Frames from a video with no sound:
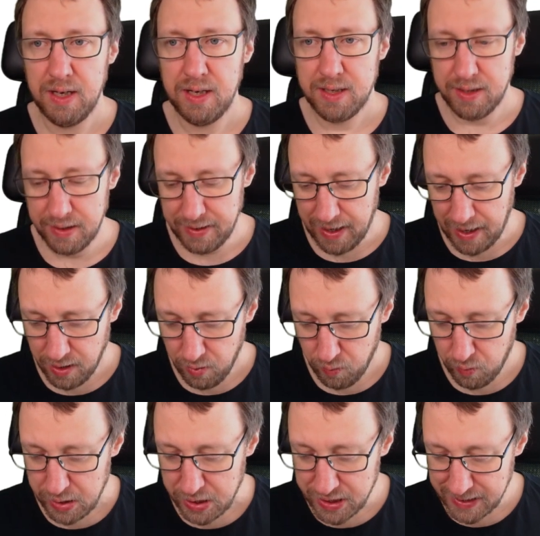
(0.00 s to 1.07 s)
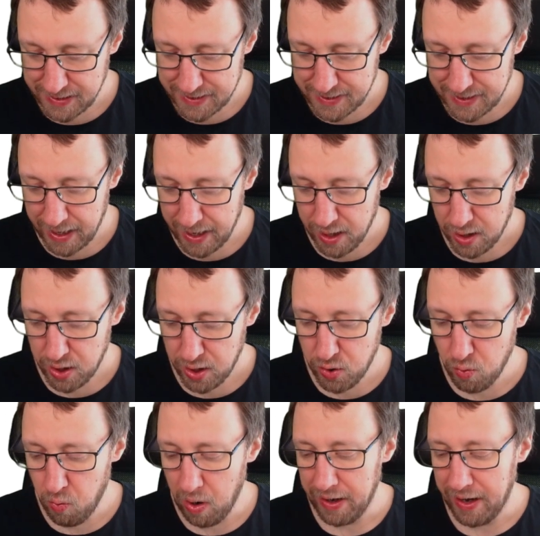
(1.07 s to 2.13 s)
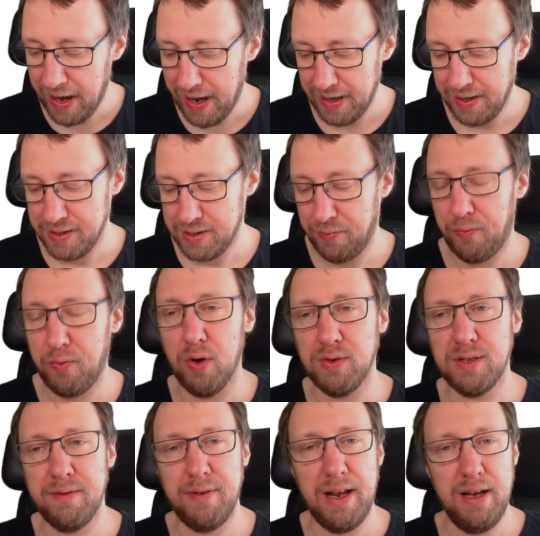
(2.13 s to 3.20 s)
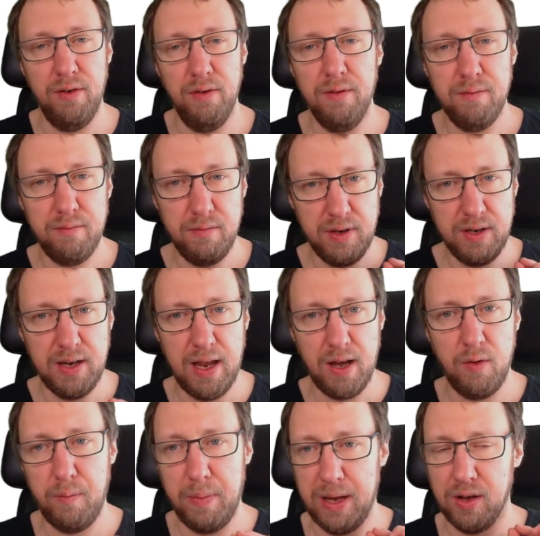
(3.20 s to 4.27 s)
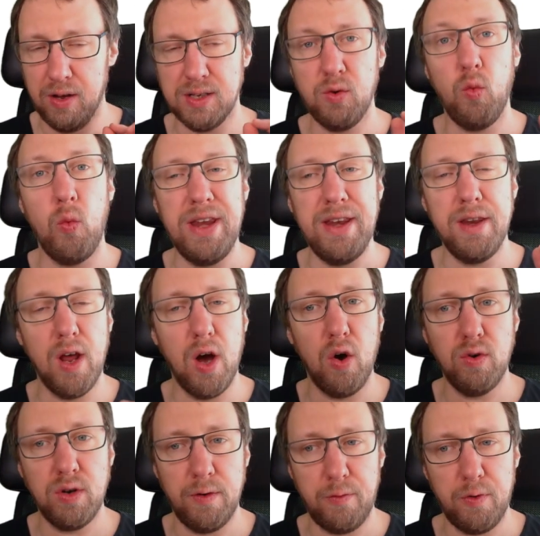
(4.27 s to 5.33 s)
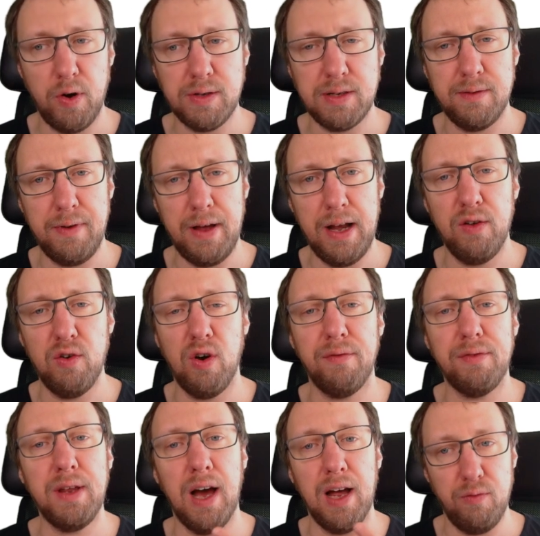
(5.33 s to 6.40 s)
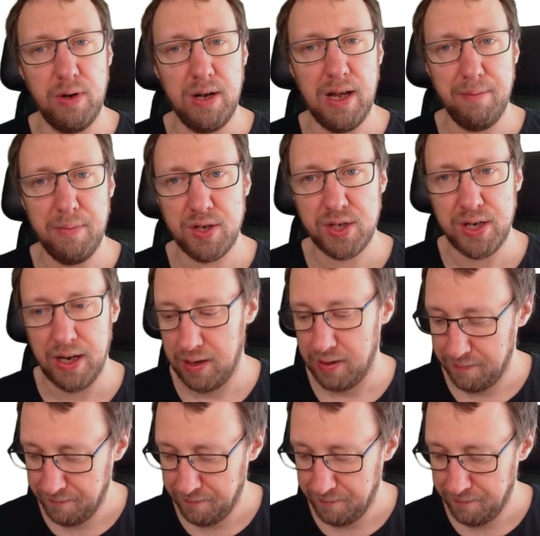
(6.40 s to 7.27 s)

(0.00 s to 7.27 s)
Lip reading: So then we just say U1 hat is a frozen value, then because we know the frozen value of the unreliable channel.